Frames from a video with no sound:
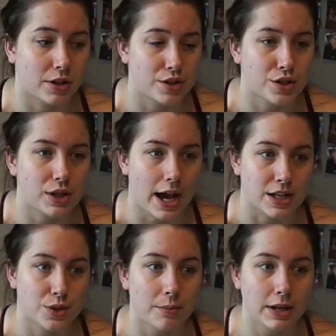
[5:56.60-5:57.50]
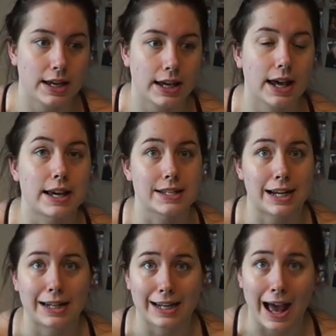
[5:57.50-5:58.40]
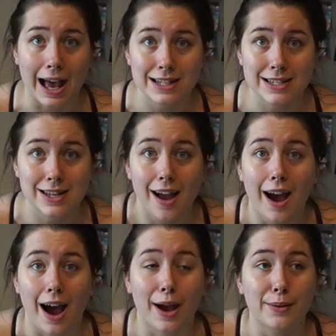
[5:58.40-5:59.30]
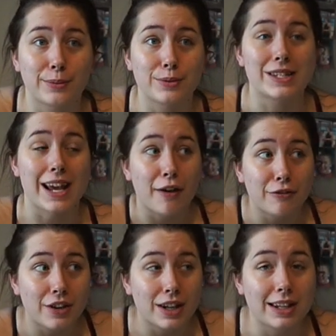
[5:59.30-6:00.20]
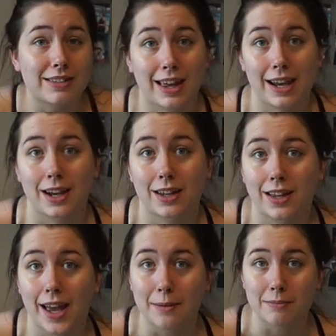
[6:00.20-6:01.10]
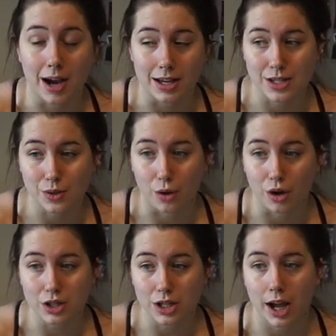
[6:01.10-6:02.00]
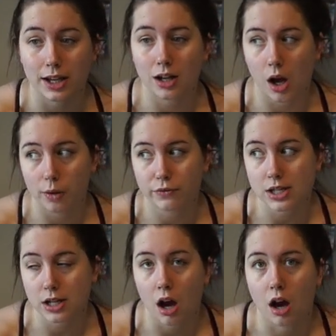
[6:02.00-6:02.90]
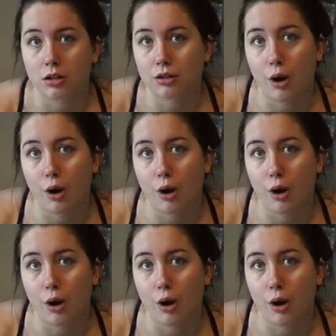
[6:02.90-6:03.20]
So yeah, swimming here is class. I definitely think that in my squad, I obviously can't